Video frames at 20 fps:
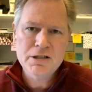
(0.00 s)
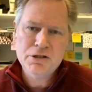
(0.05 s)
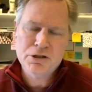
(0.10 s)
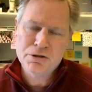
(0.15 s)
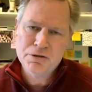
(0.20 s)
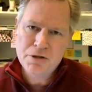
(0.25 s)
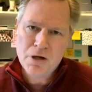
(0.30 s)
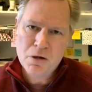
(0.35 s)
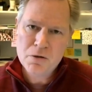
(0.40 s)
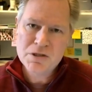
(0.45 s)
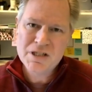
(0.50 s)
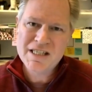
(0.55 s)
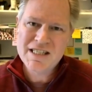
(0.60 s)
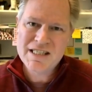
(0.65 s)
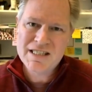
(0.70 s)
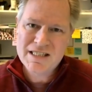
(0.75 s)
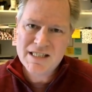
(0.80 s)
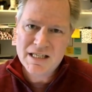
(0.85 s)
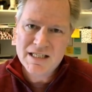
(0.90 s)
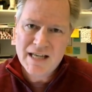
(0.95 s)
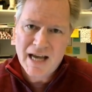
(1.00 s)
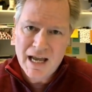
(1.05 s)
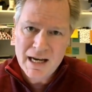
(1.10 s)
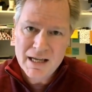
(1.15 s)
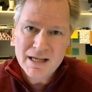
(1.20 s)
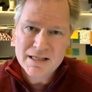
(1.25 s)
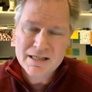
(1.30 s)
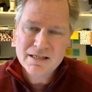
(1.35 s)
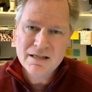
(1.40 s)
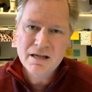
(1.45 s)
Trudeau to tell
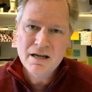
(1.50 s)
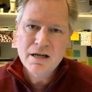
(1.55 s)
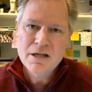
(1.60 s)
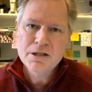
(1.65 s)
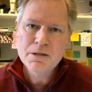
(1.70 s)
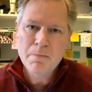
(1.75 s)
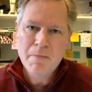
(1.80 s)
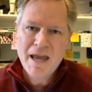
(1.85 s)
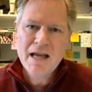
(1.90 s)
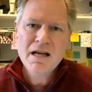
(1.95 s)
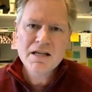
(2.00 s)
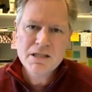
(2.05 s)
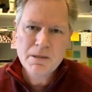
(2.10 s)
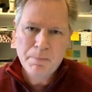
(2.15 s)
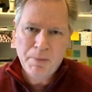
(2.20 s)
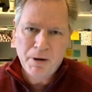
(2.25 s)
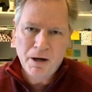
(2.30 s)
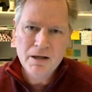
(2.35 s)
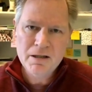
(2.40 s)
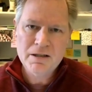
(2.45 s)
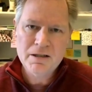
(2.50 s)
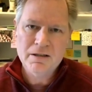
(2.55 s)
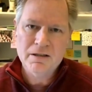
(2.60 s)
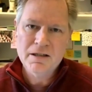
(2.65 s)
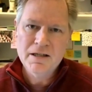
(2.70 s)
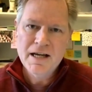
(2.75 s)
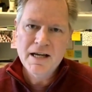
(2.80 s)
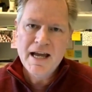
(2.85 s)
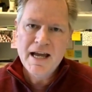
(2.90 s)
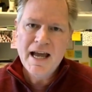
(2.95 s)
us, to make us a partner
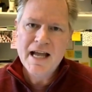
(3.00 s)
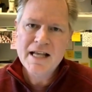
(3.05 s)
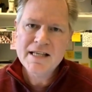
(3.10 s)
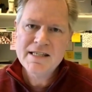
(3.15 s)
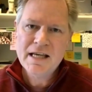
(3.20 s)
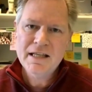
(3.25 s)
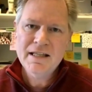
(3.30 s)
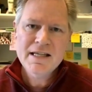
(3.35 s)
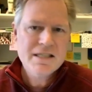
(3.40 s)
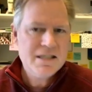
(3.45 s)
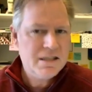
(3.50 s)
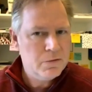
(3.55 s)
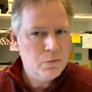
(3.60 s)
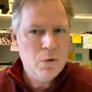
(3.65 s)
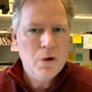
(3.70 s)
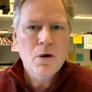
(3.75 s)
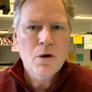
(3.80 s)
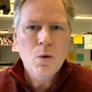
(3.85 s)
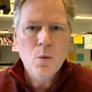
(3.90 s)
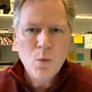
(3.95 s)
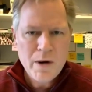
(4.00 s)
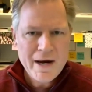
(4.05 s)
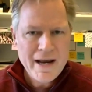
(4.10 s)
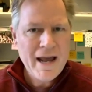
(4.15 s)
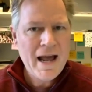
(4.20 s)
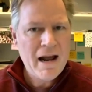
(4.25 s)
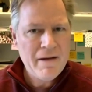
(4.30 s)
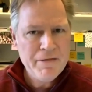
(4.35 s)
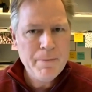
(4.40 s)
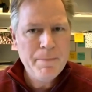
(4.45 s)
and say, listen, we
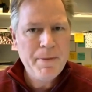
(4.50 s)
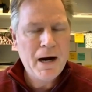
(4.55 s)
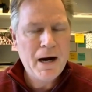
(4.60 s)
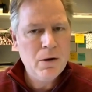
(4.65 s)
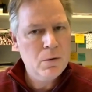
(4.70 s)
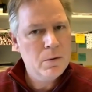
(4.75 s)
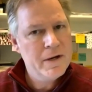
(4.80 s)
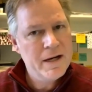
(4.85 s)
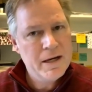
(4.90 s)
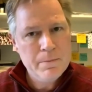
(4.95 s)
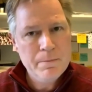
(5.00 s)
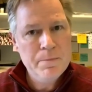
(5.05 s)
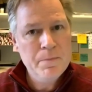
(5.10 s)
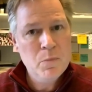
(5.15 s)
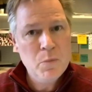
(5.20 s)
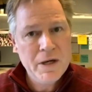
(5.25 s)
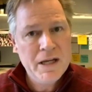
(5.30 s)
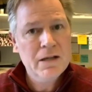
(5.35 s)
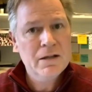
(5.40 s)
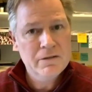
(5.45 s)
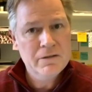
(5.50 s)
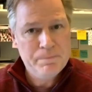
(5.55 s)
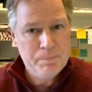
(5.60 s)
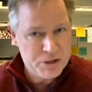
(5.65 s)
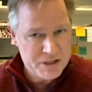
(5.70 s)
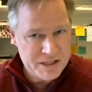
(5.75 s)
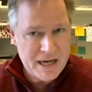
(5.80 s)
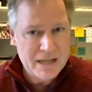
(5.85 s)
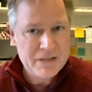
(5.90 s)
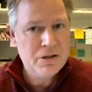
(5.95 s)
have the power, we can
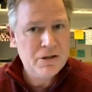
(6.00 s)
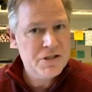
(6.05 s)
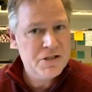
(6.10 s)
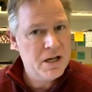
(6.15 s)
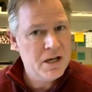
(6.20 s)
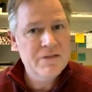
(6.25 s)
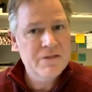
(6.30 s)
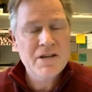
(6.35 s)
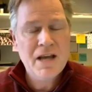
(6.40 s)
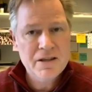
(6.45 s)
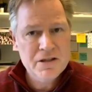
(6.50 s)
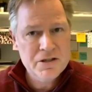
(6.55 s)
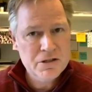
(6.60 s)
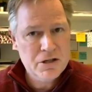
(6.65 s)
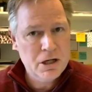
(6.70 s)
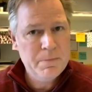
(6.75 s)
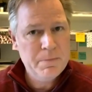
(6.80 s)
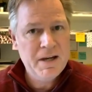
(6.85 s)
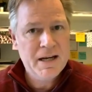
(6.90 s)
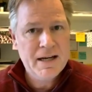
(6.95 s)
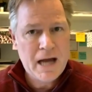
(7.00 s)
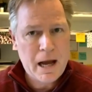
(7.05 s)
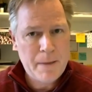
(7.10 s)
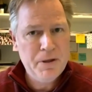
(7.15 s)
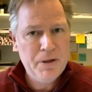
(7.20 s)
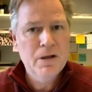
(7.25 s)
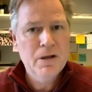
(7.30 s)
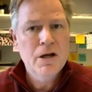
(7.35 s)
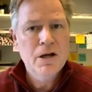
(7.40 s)
protect ourselves, and there's going to be a couple